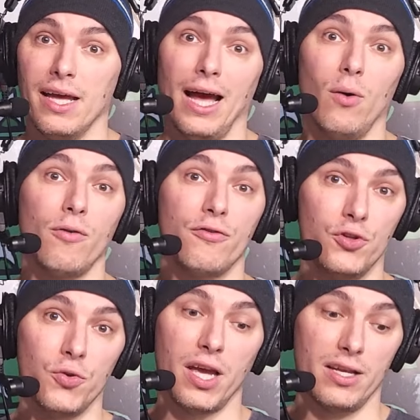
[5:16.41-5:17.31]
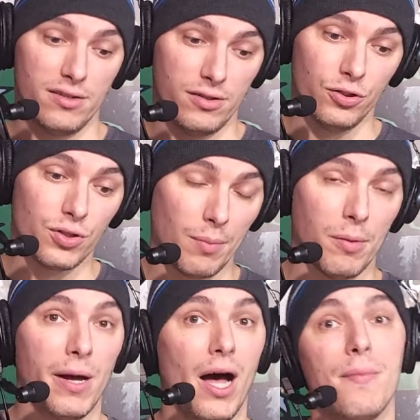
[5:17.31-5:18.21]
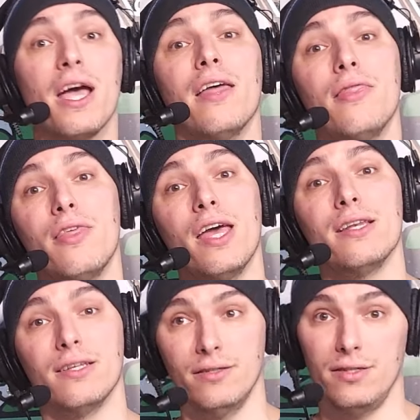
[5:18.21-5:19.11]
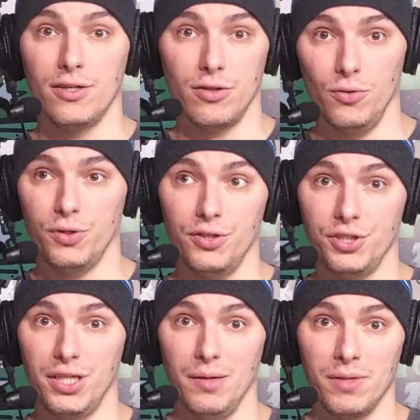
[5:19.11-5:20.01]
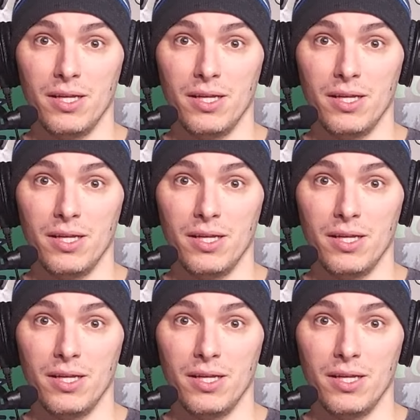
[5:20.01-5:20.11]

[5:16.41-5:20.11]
However, you can still drop a bomb and then decloak your ship